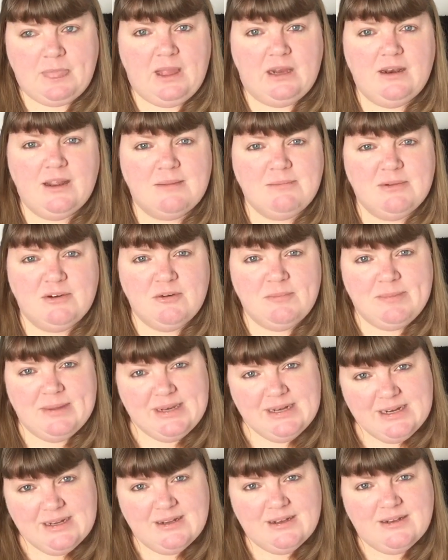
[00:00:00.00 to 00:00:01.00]
like
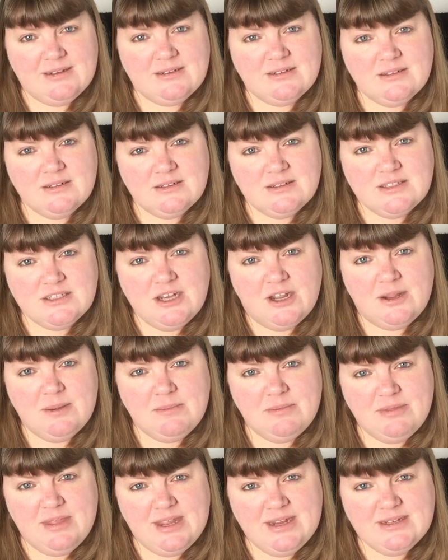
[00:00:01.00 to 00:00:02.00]
mirabilia type
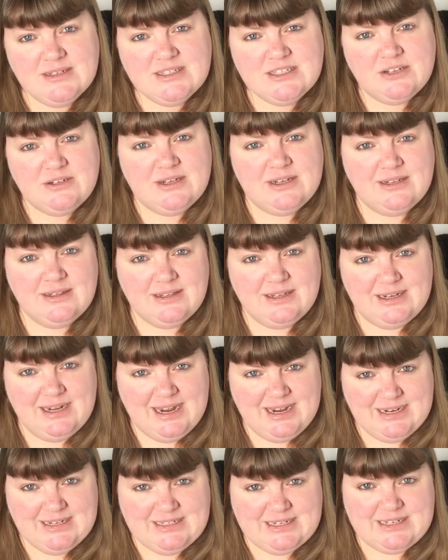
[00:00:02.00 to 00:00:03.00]
things, so the
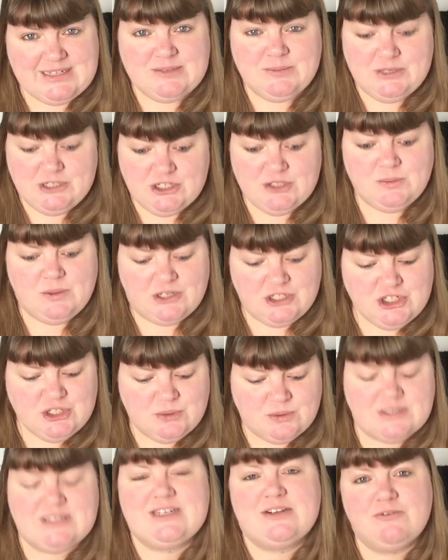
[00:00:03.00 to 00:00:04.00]
ladies, which is why she
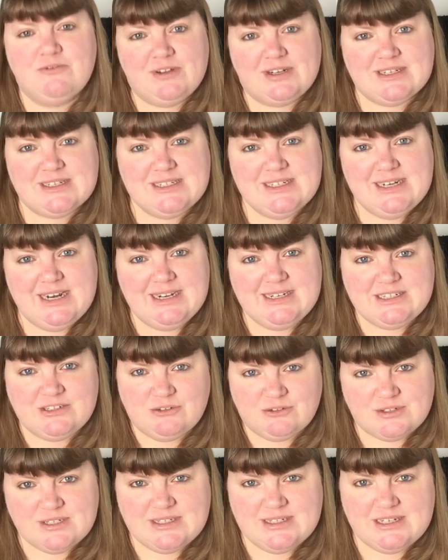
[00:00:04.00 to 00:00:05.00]
calls herself Fancy Lady
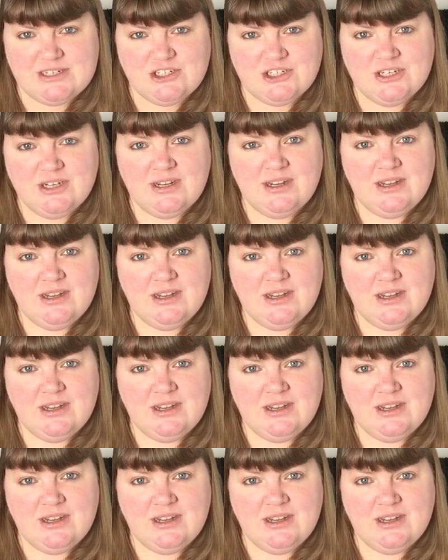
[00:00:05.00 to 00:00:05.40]
Cross Stitch,